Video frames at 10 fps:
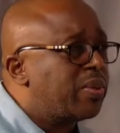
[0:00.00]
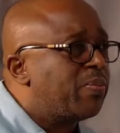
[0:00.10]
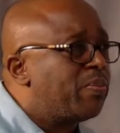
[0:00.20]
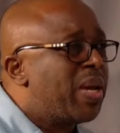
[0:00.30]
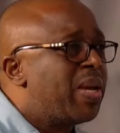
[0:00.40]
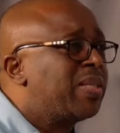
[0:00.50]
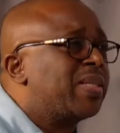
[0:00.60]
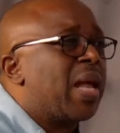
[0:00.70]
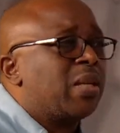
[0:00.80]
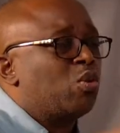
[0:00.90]
bringing
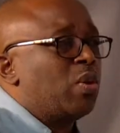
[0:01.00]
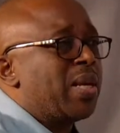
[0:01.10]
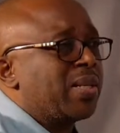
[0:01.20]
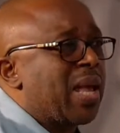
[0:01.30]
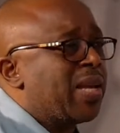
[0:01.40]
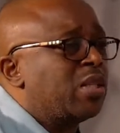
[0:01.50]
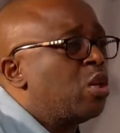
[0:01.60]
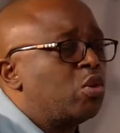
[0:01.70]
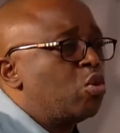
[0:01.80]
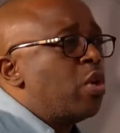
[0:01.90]
sand to the site
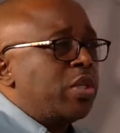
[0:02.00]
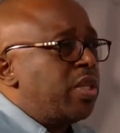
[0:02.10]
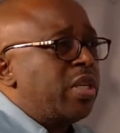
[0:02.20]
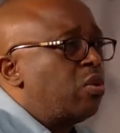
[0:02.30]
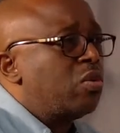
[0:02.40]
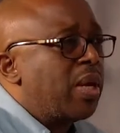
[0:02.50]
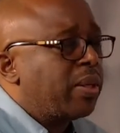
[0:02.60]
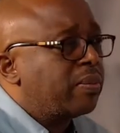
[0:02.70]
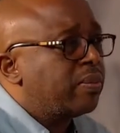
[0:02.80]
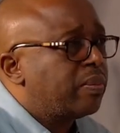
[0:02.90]
to. She didn't do that.
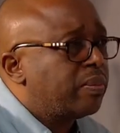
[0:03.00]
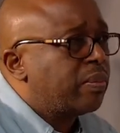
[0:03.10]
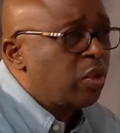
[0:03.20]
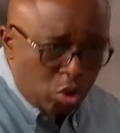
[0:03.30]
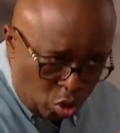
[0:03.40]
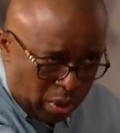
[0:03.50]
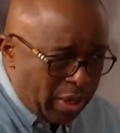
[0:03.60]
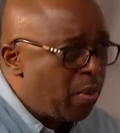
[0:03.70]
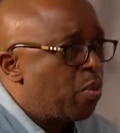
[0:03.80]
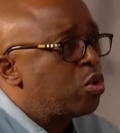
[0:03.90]
So the
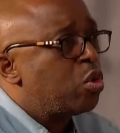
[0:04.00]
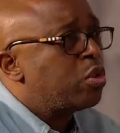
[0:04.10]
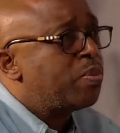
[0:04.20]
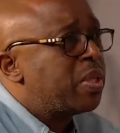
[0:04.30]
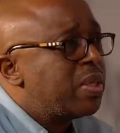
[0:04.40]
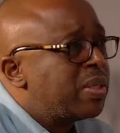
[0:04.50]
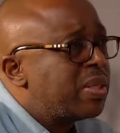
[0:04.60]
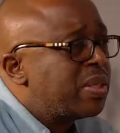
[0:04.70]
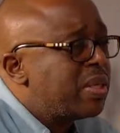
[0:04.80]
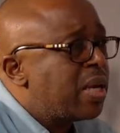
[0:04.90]
Cape Coast Hospital is
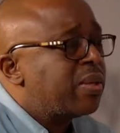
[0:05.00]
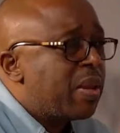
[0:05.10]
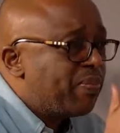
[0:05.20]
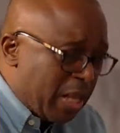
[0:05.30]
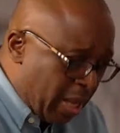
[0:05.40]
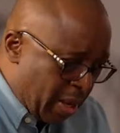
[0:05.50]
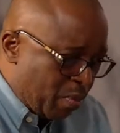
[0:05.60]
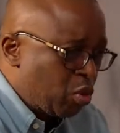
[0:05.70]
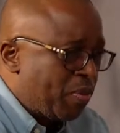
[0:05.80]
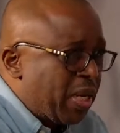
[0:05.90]
sitting, the Cape
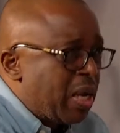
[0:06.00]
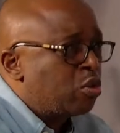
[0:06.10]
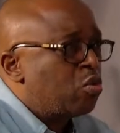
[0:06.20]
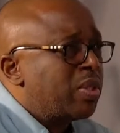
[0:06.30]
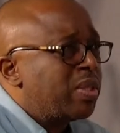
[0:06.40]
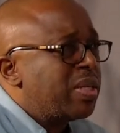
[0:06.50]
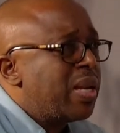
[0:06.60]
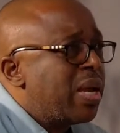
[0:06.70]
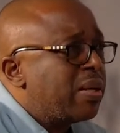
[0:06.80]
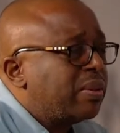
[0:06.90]
Coast Medical School is sitting
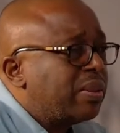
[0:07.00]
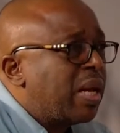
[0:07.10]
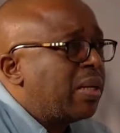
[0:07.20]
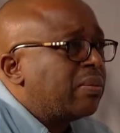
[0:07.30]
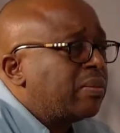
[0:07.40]
there, done,